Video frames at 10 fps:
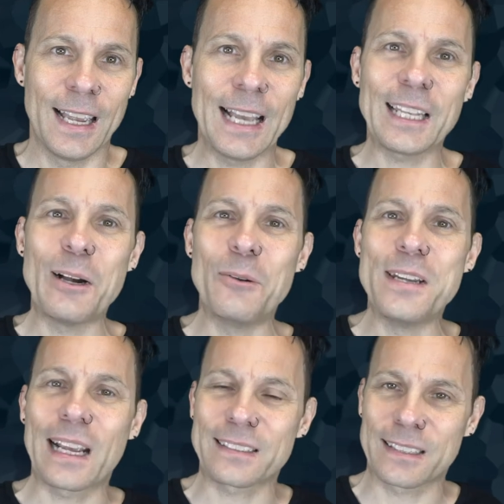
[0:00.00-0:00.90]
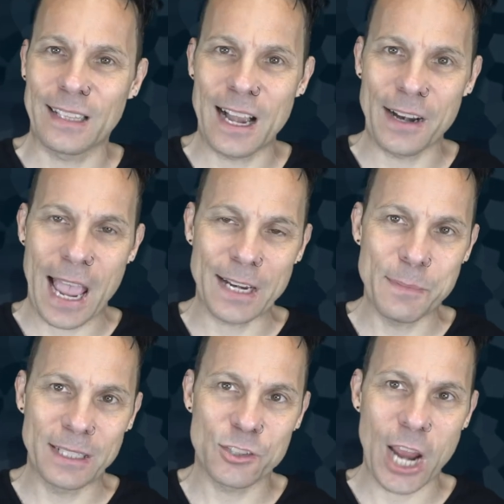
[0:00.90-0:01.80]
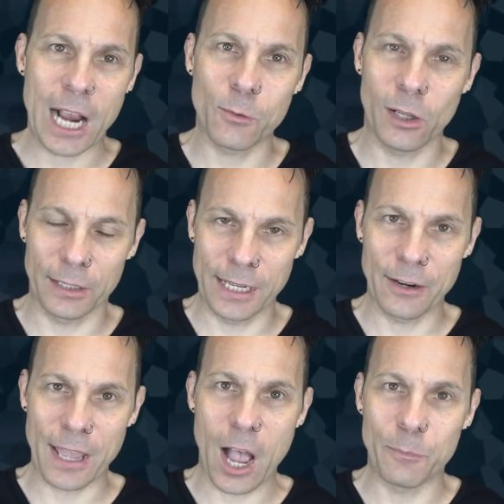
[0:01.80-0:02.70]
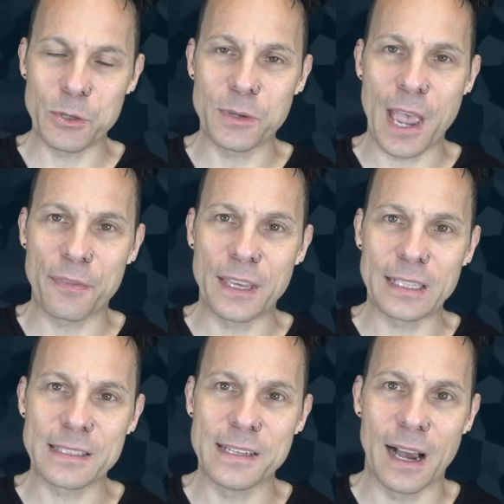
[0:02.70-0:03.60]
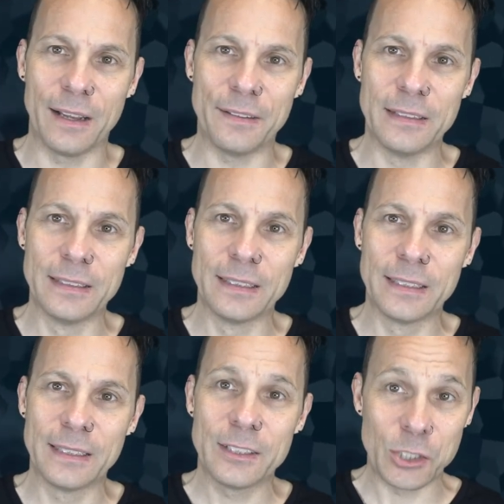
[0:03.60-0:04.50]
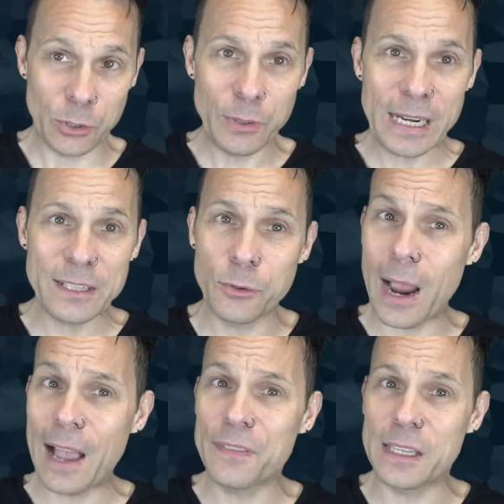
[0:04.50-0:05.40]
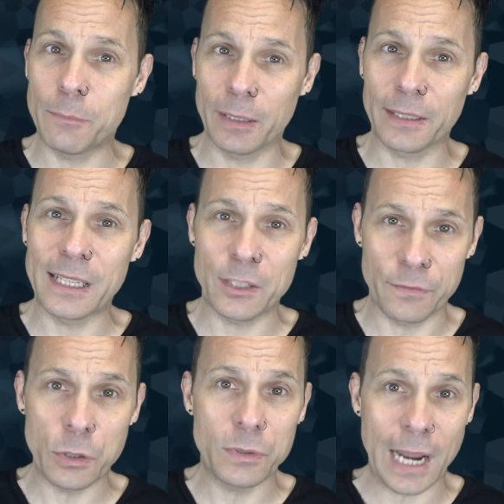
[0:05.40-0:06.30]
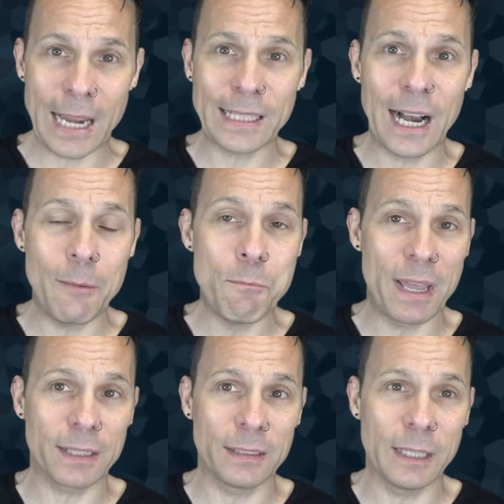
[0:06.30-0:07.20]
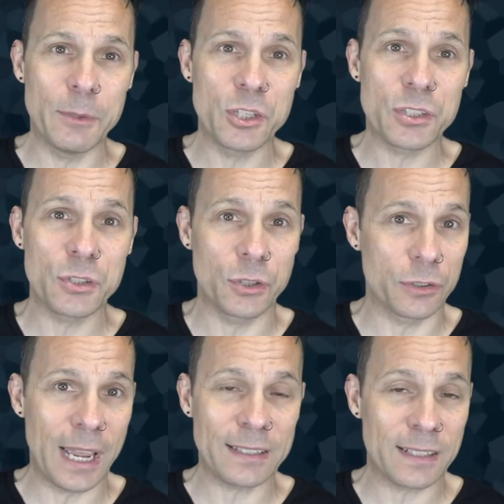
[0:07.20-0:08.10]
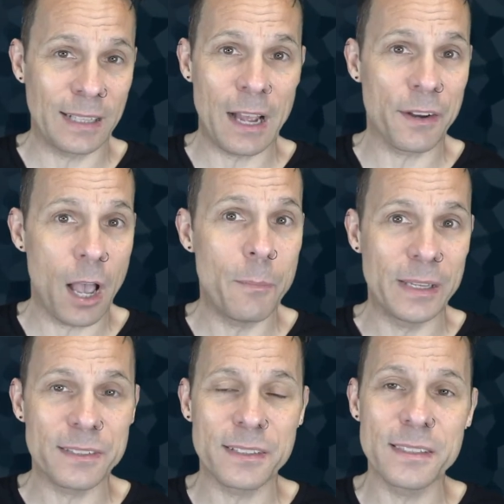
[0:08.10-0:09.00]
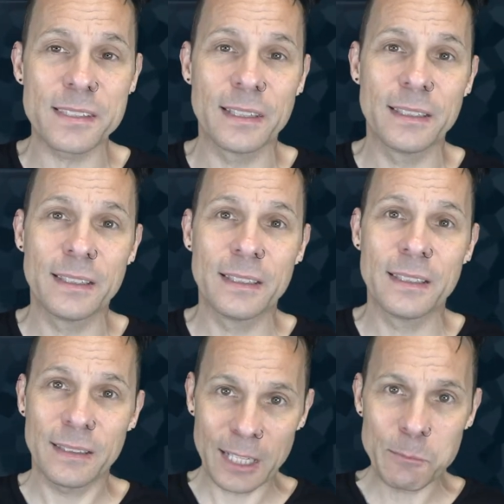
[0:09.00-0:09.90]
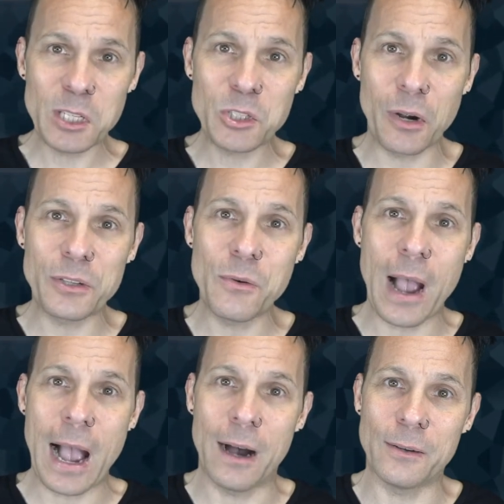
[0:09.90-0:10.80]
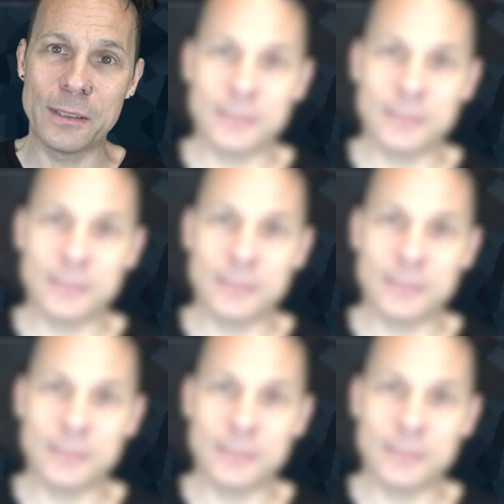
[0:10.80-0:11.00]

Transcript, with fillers: Hello Nextcloud admins, Jack Wallen here to help you get things done. Do you need to add the ability to view DICOM medical images to your Nextcloud Hub instance? Let me show you how.